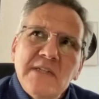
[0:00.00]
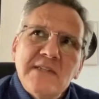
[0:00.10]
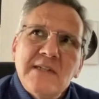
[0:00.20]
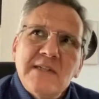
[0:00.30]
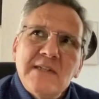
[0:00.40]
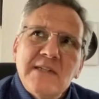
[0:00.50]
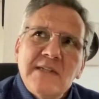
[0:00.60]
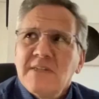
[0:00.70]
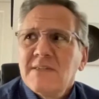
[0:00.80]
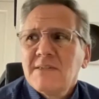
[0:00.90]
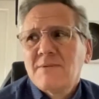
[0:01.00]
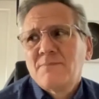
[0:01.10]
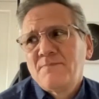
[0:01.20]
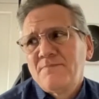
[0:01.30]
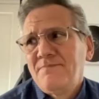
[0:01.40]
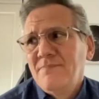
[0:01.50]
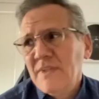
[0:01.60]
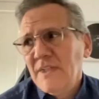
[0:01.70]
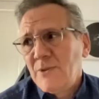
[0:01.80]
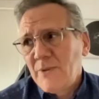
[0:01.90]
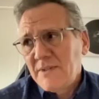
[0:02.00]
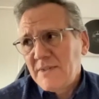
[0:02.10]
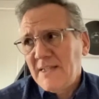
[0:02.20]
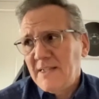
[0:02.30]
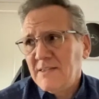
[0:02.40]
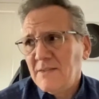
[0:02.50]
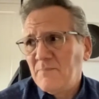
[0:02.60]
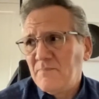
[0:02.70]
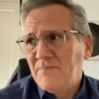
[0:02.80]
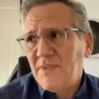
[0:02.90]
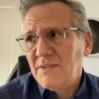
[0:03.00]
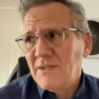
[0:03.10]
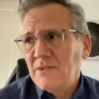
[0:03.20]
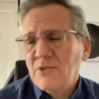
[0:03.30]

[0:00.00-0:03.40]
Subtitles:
And I wasn't as, getting the